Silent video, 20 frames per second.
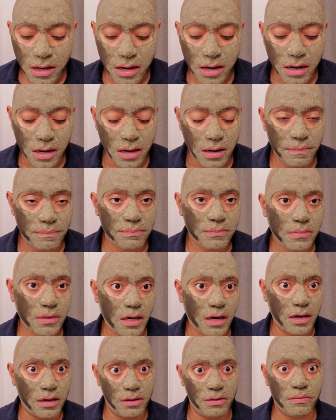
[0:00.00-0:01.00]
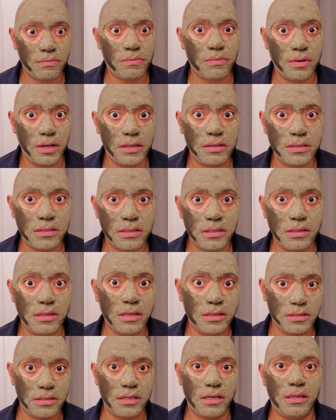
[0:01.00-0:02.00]
I don't rinse
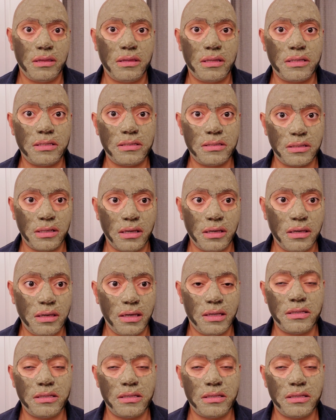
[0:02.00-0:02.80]
this in the sink.